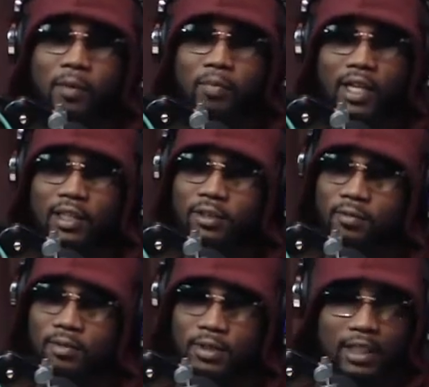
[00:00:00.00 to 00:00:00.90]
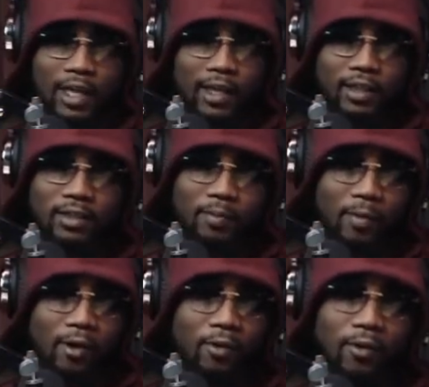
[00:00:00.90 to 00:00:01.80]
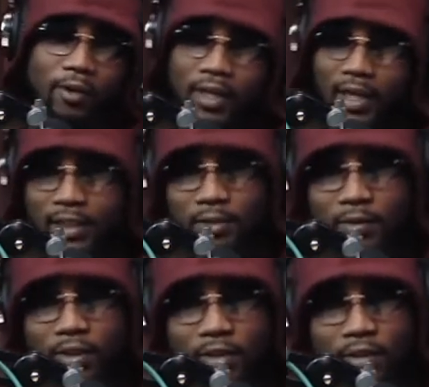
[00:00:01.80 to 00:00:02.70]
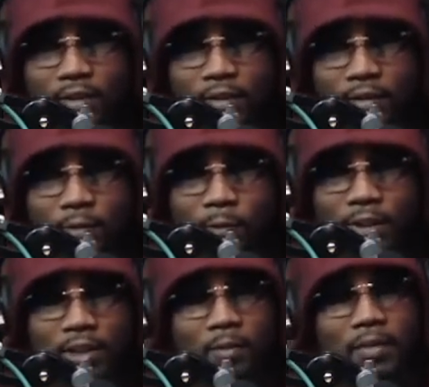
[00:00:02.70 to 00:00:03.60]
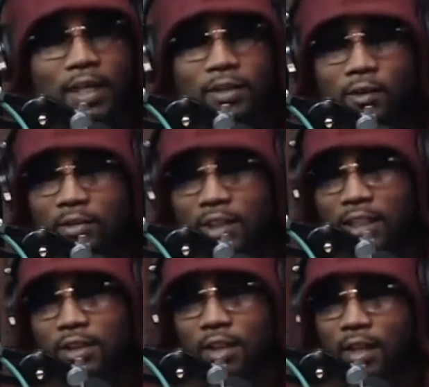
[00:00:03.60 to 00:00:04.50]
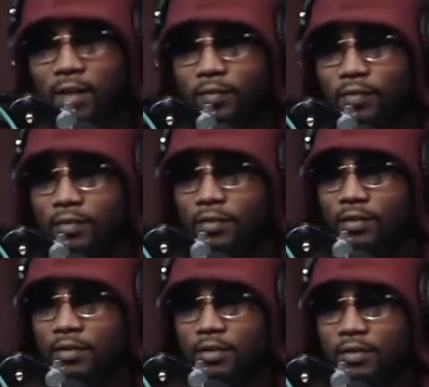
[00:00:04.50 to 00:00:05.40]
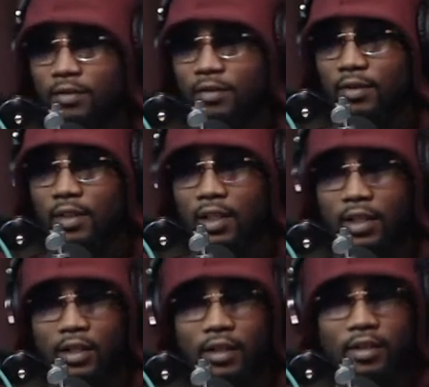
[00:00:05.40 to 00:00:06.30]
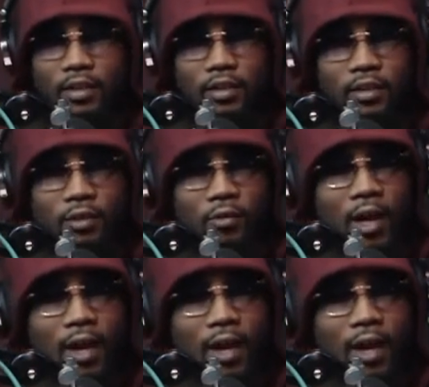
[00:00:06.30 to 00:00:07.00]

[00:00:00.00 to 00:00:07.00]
bless you today, tomorrow, or next week with something that's gonna change your life. And you gotta